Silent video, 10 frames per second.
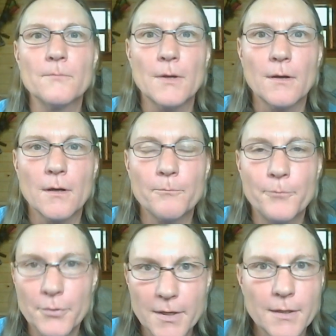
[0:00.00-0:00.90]
uh,
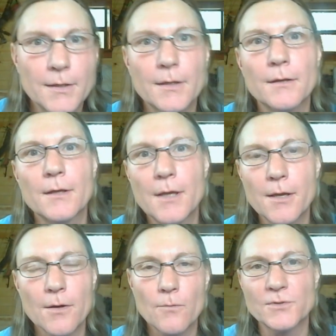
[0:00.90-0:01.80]
put it in
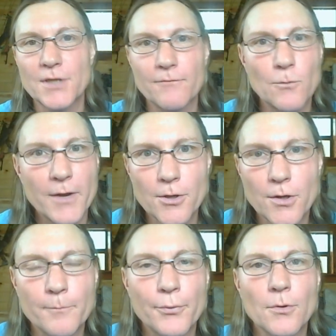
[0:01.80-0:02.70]
gear, whichever way you
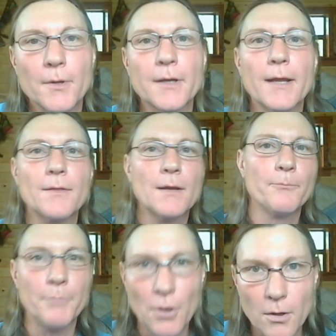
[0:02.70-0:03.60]
can pull it, and then
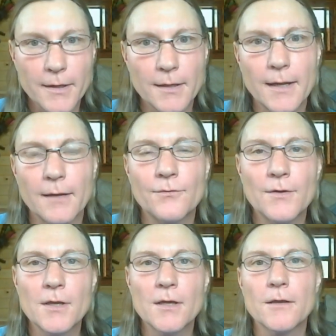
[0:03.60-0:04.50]
pull it and
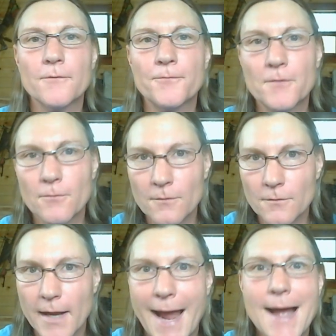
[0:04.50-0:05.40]
see if the,
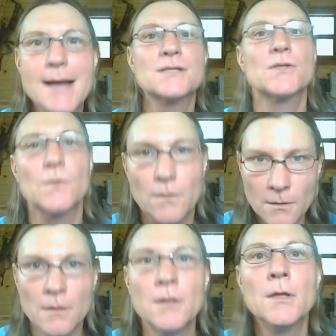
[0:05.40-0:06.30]
the axle
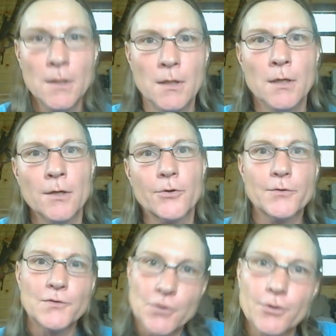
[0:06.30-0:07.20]

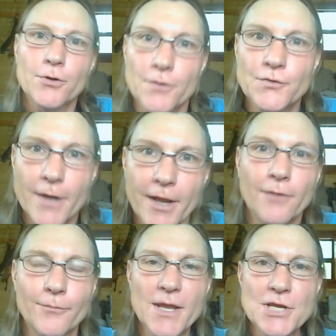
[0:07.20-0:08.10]
could turn the
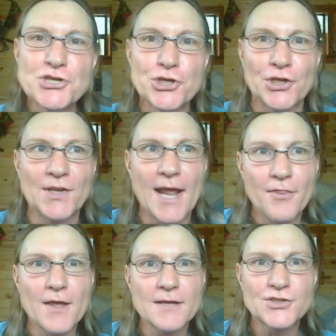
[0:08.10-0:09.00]
transmission and
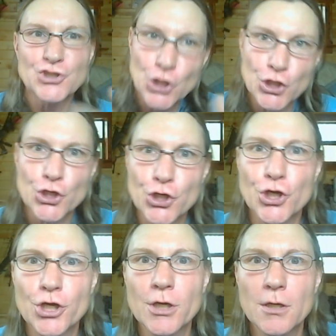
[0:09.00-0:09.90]
thus
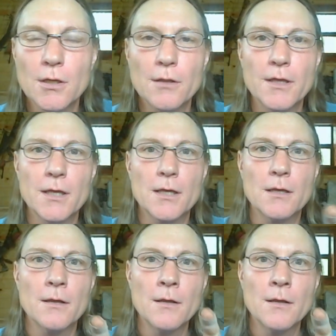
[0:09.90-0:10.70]
turn the